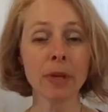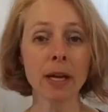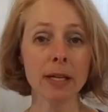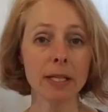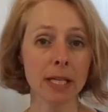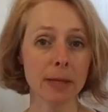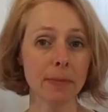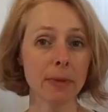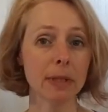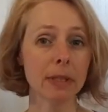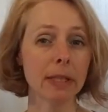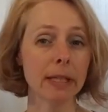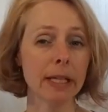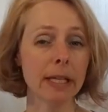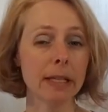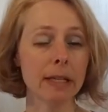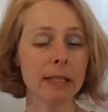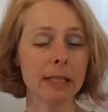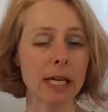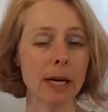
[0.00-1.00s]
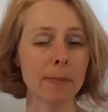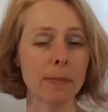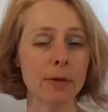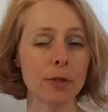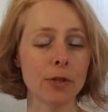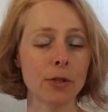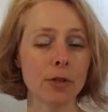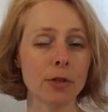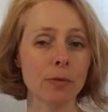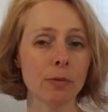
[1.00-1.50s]
Typically,
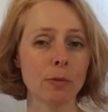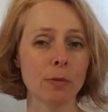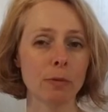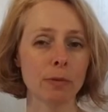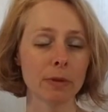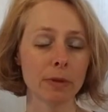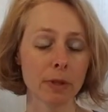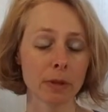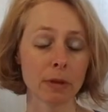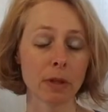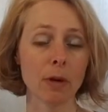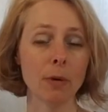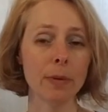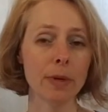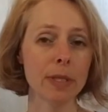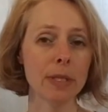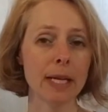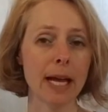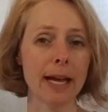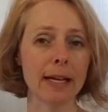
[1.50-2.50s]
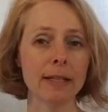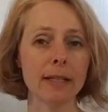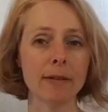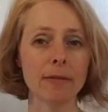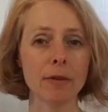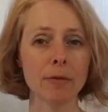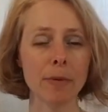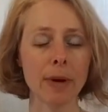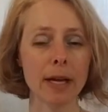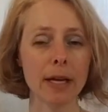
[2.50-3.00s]
the lowest end of
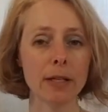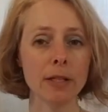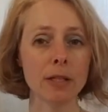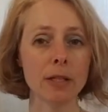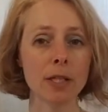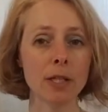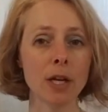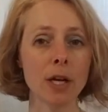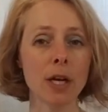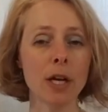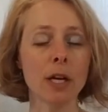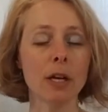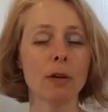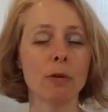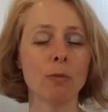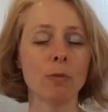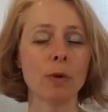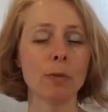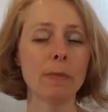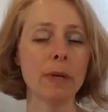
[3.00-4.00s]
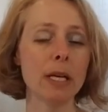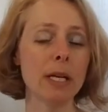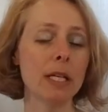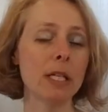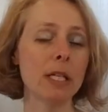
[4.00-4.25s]
the range will be